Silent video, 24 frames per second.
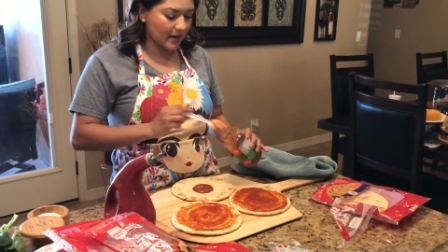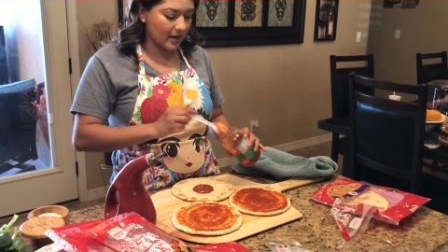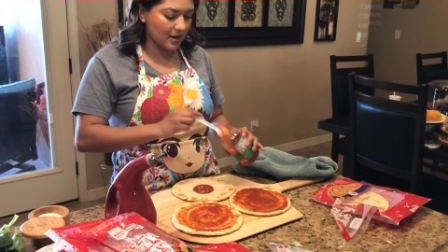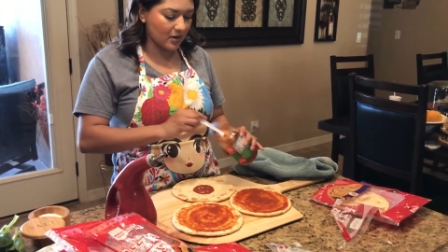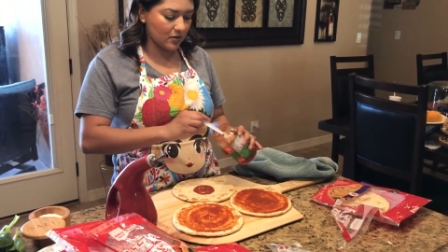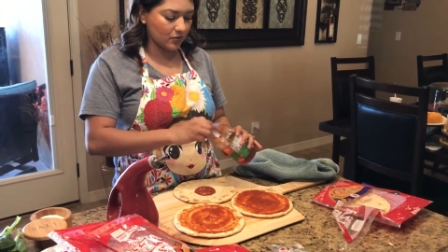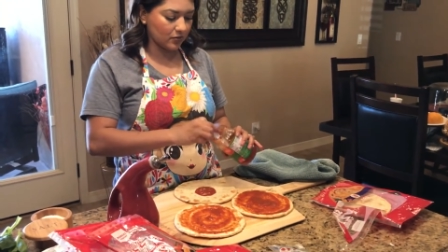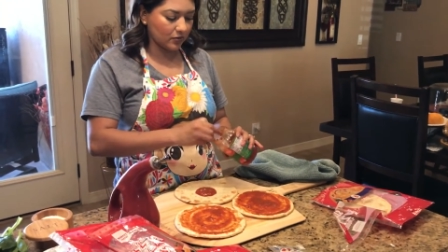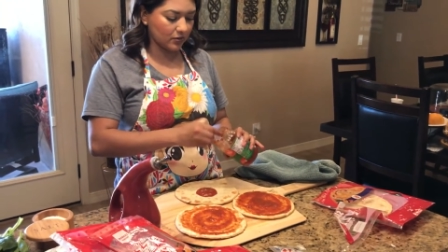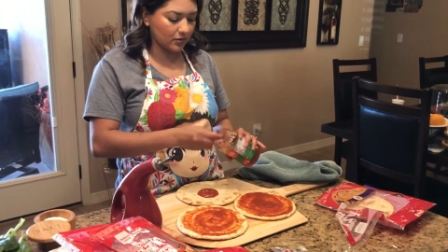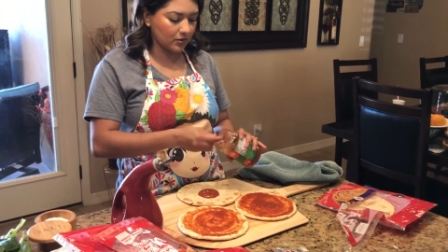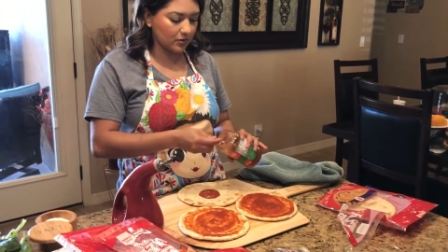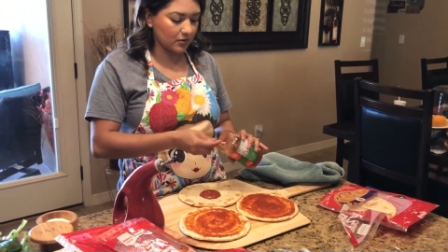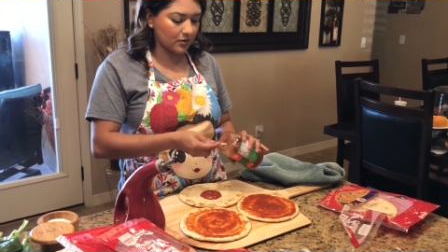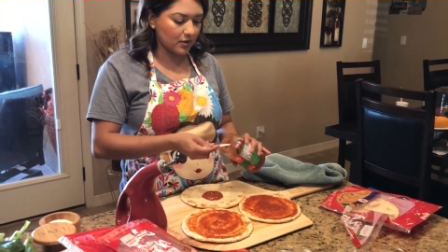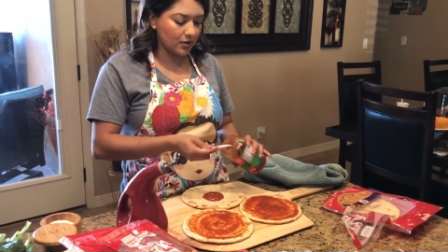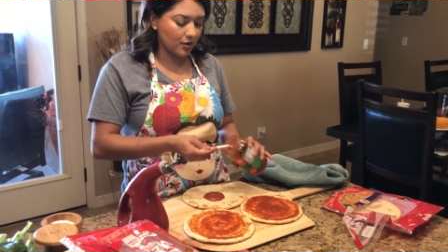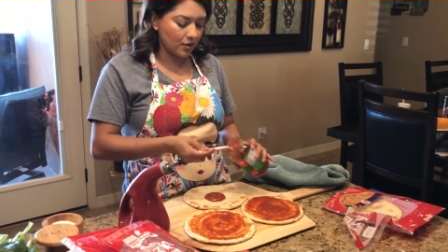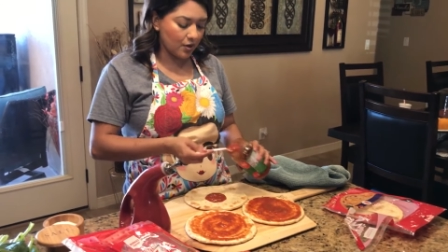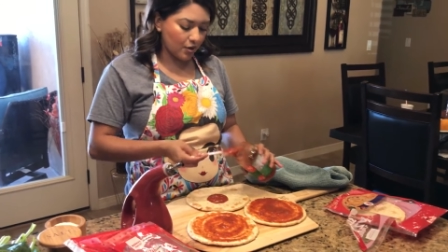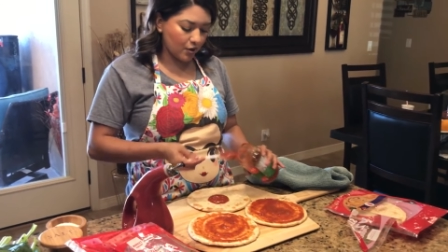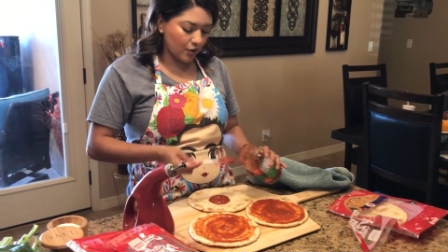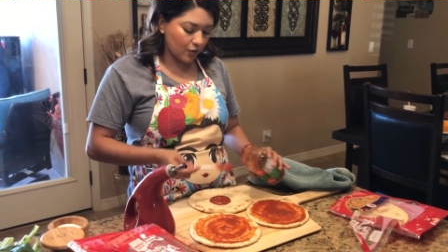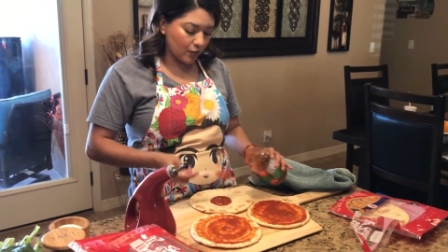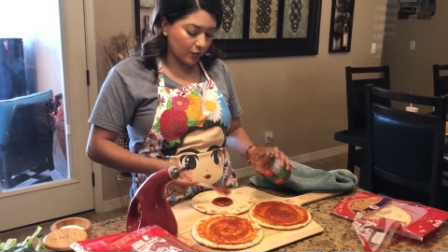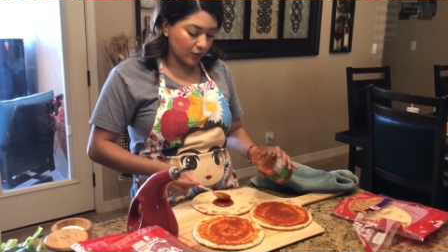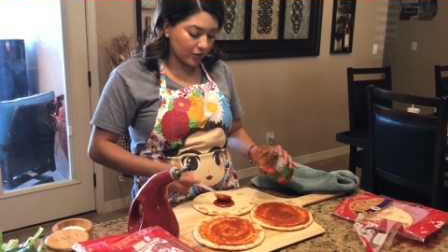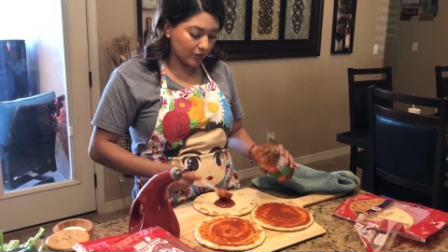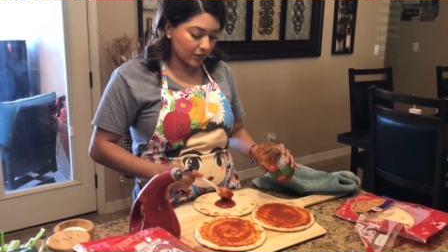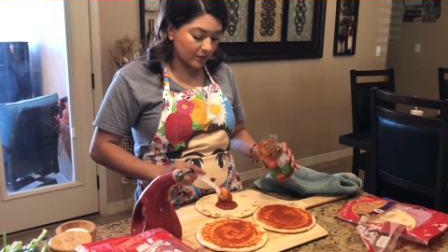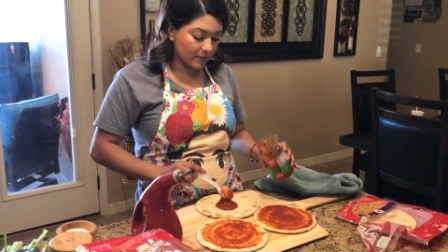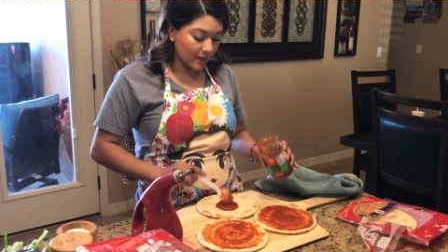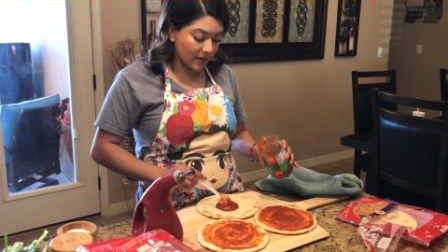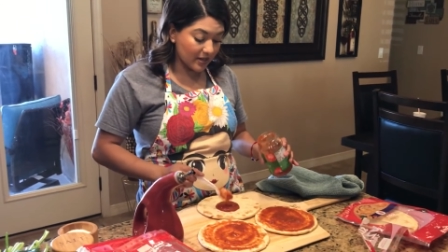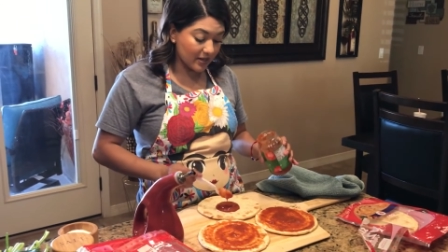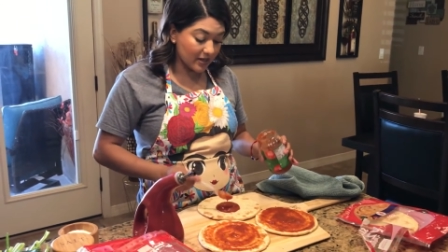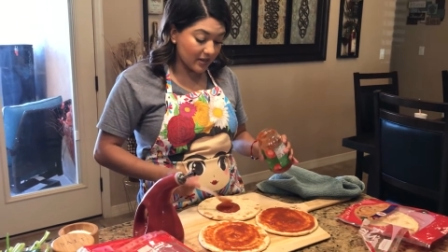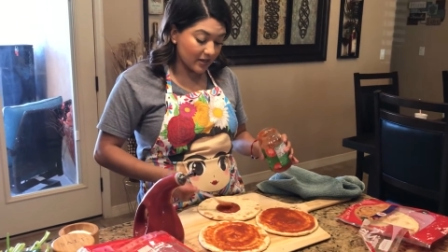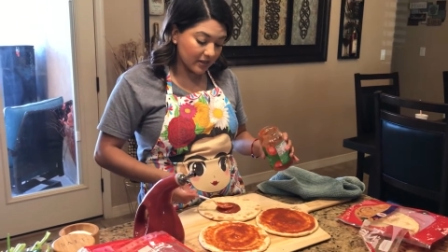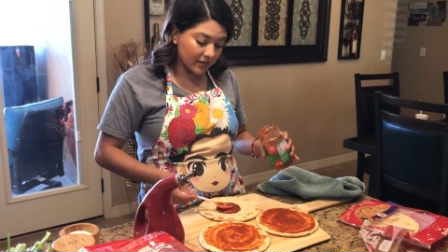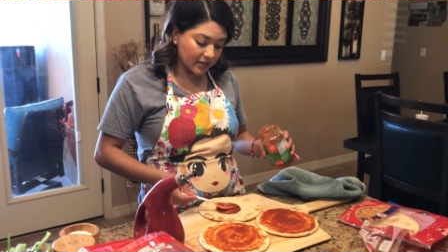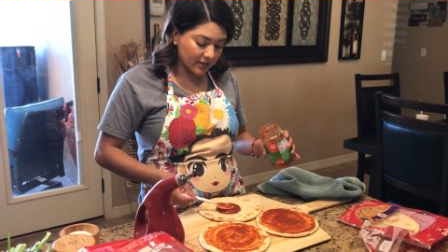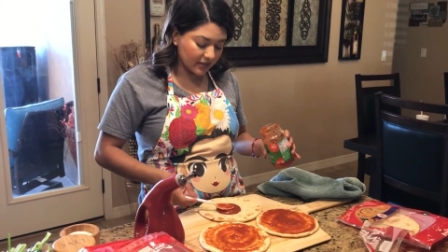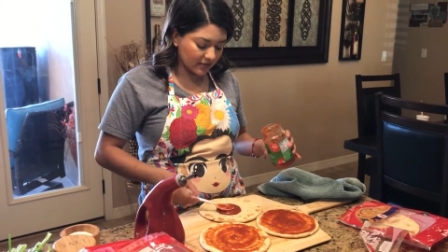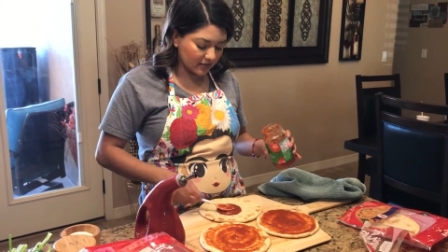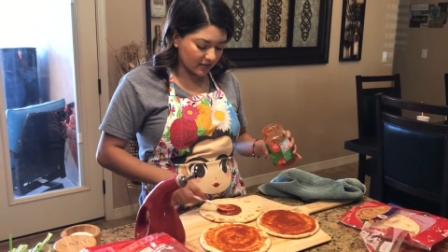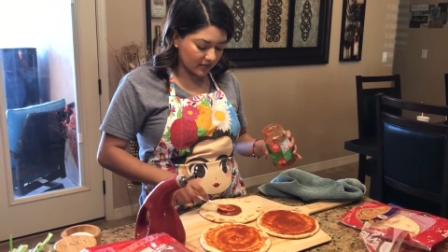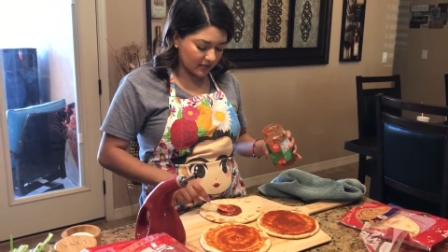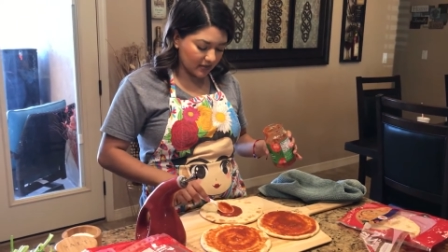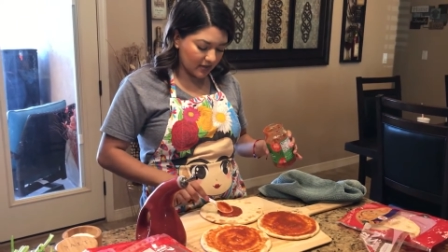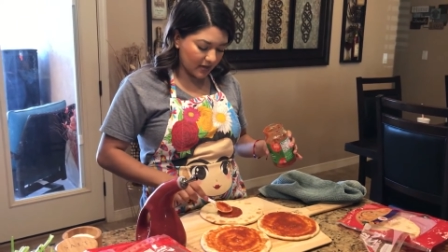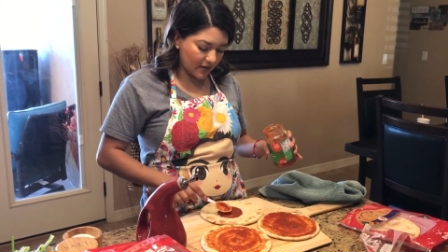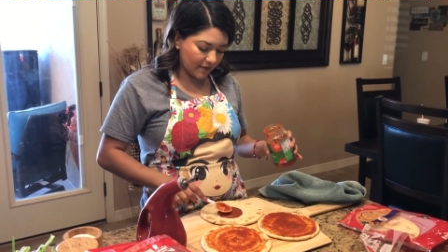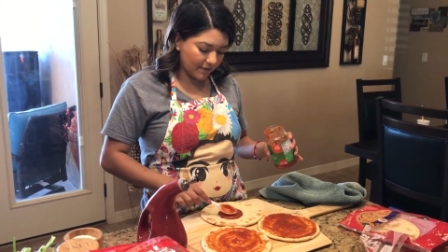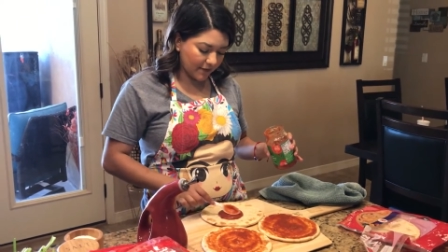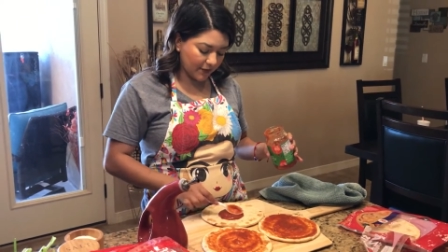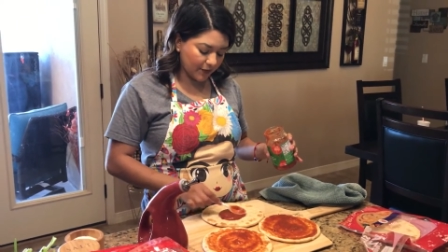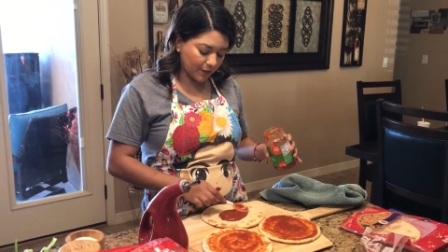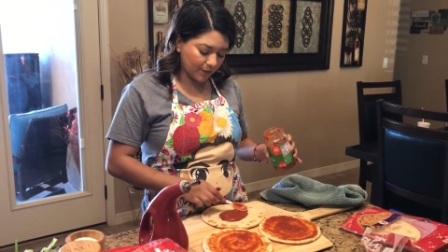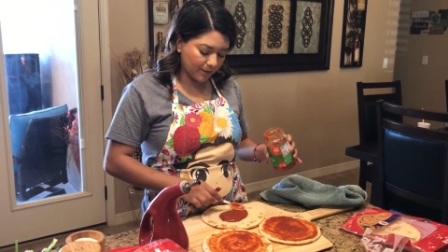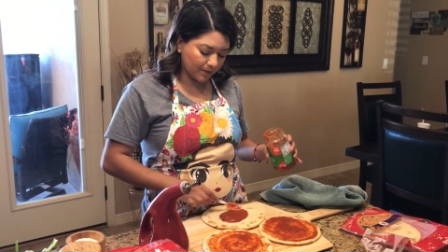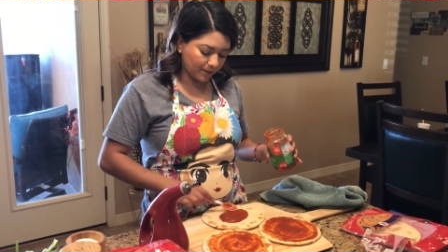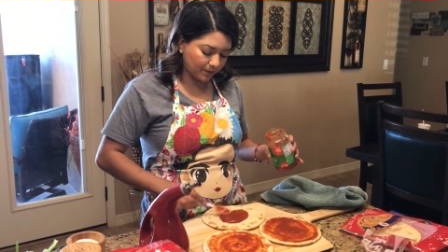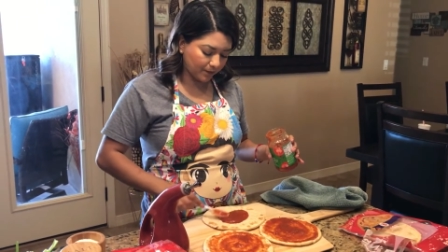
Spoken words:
house, which is my youngest nephew.